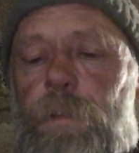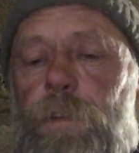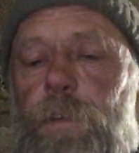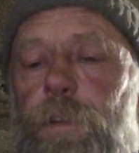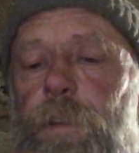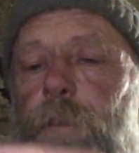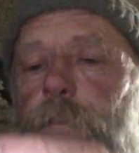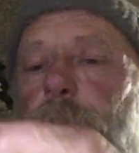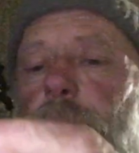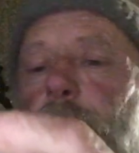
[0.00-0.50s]

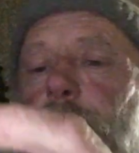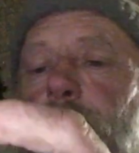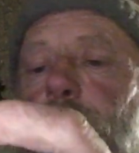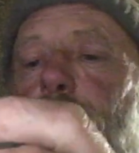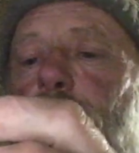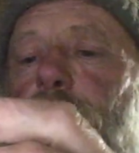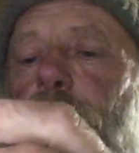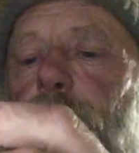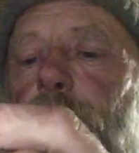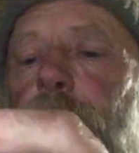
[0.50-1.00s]
if I was
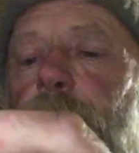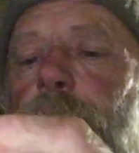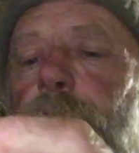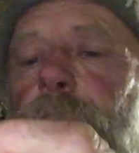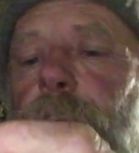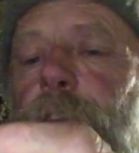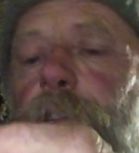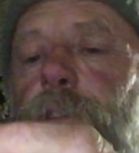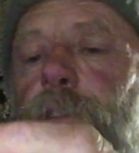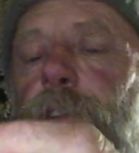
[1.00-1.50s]
to join
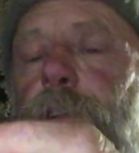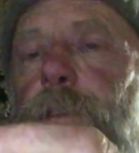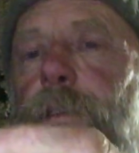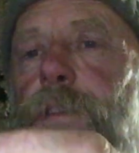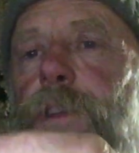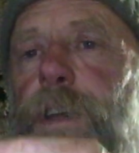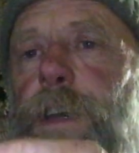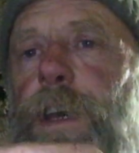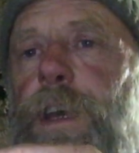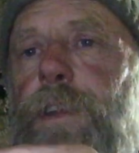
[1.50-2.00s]
these two
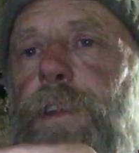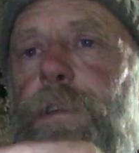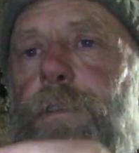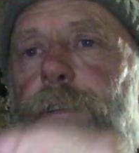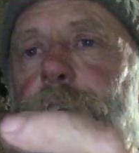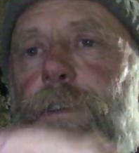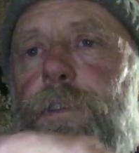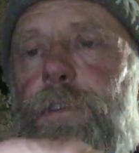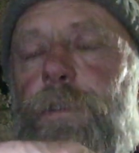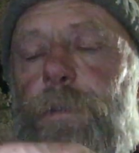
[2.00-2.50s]
together
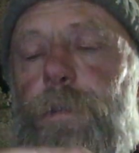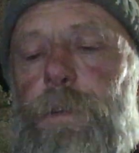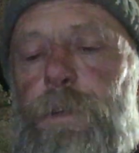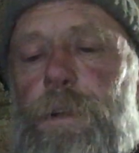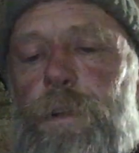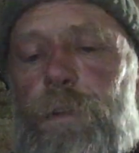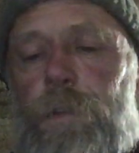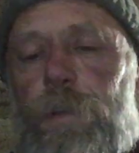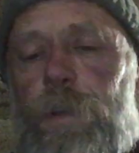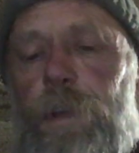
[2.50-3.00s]
into a
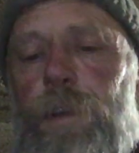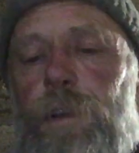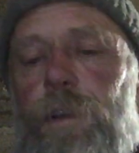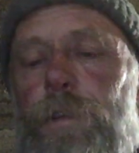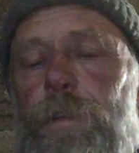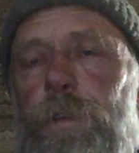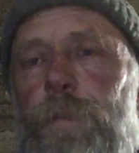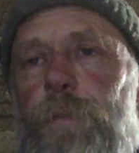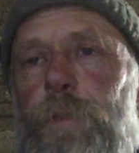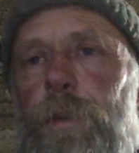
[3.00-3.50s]

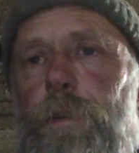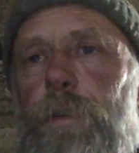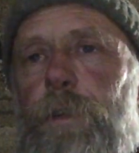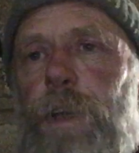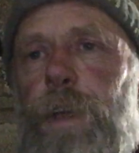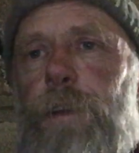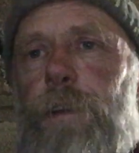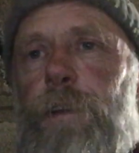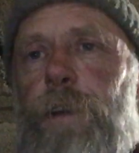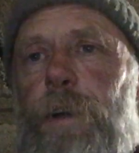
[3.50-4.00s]
continuum, you would
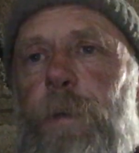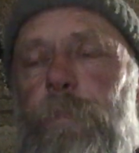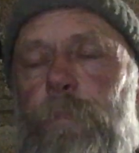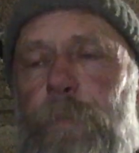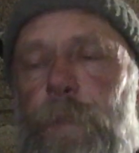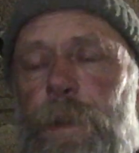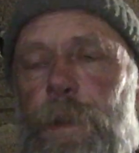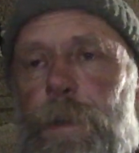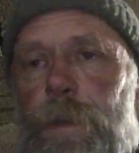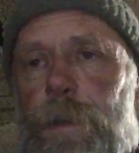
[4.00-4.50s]
end up,
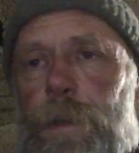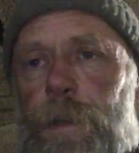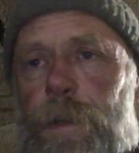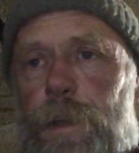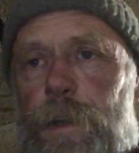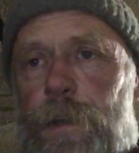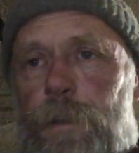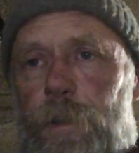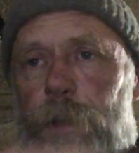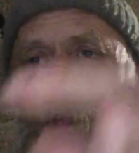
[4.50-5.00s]

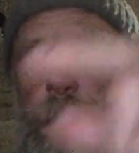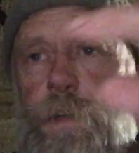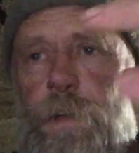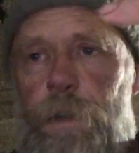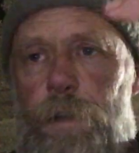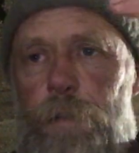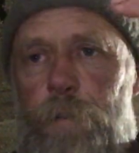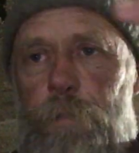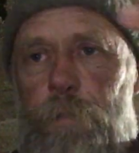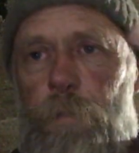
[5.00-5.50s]
as they
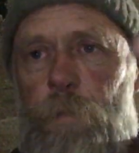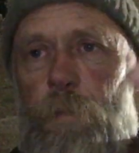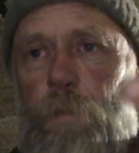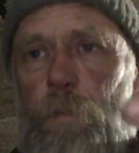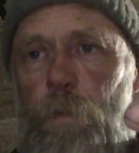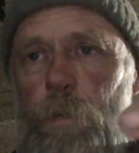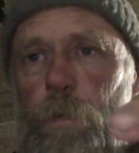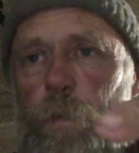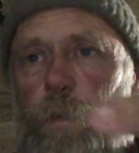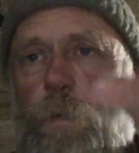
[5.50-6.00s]
kind of
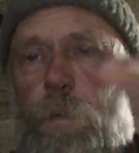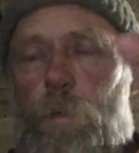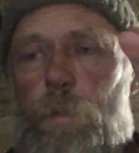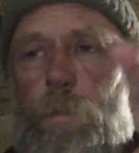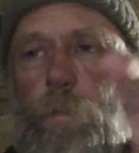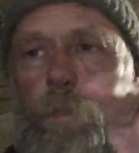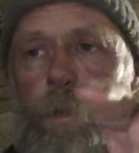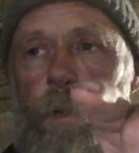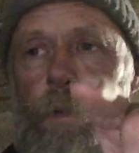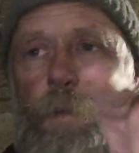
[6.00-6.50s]

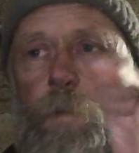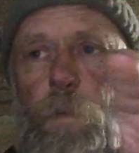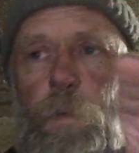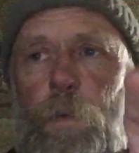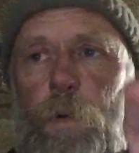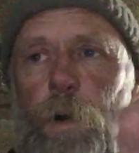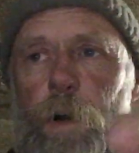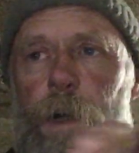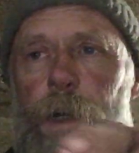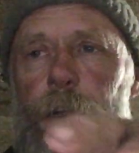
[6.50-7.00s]

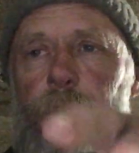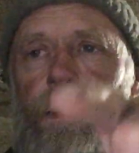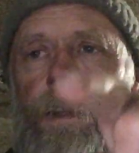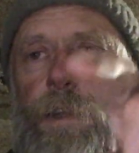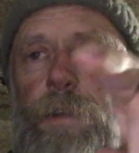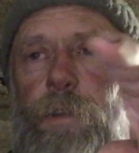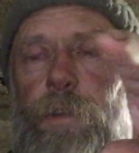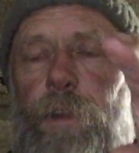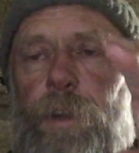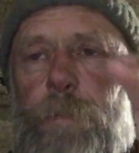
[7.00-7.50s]
wind
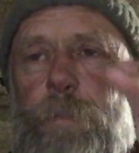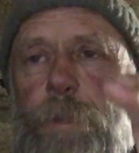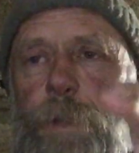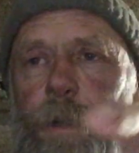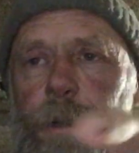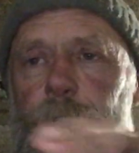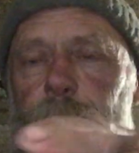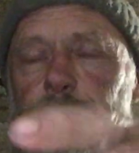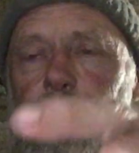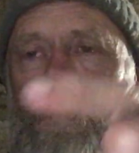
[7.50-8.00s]
into the
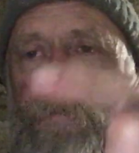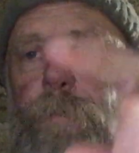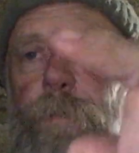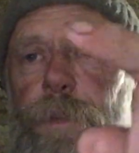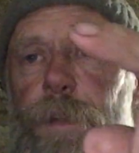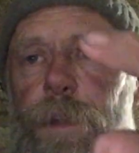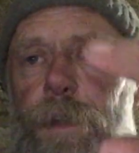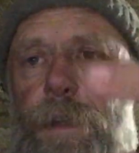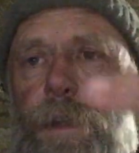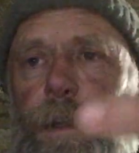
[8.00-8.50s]
middle
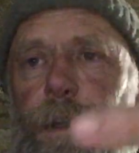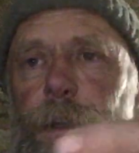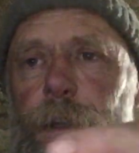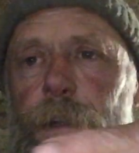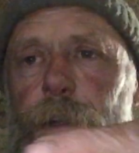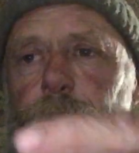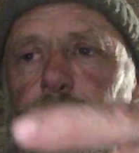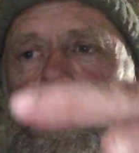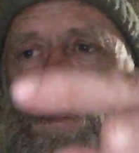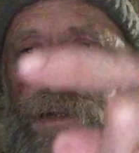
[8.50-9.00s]

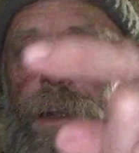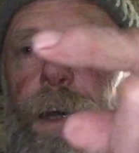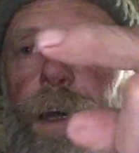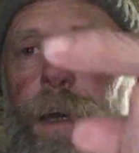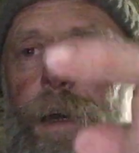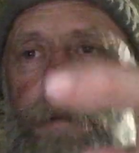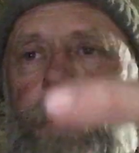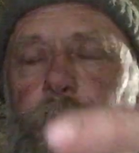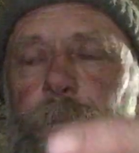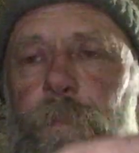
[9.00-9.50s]
like
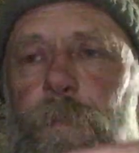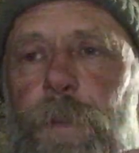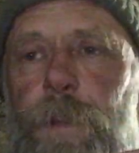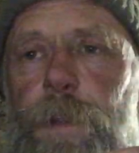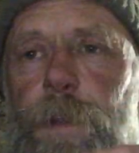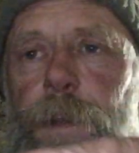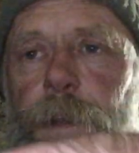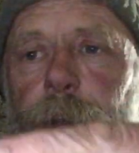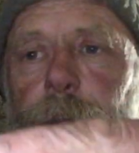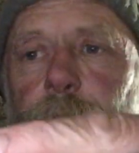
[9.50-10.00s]
that,
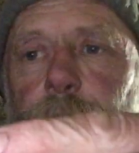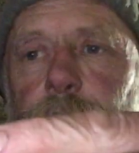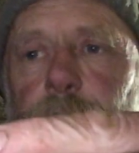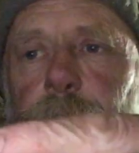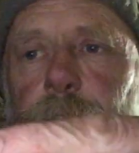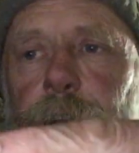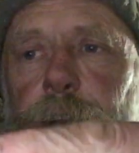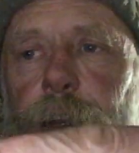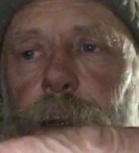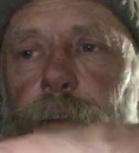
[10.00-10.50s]

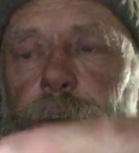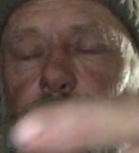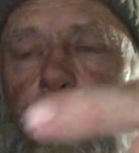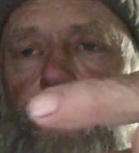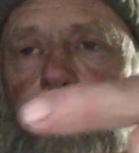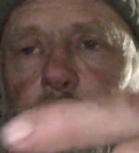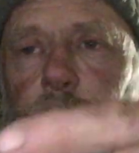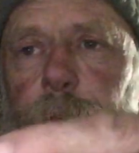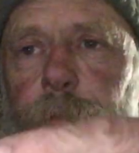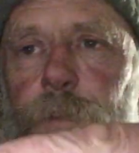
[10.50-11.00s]
they'd end up
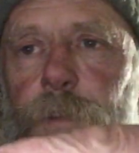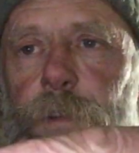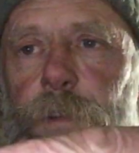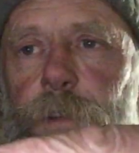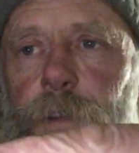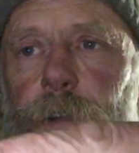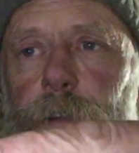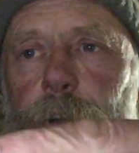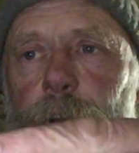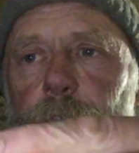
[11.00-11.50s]
having to
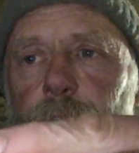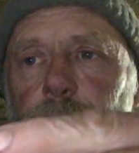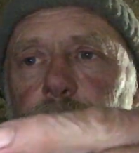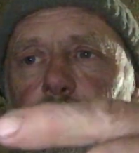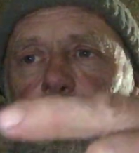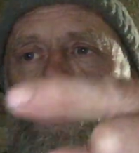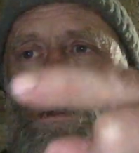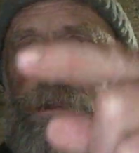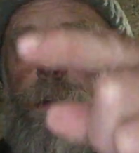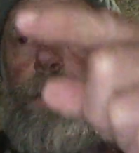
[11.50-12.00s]
do like a
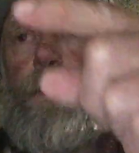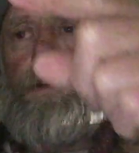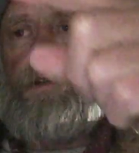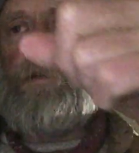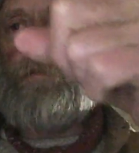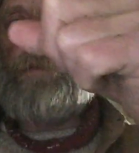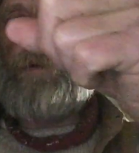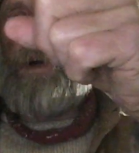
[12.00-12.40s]
little loop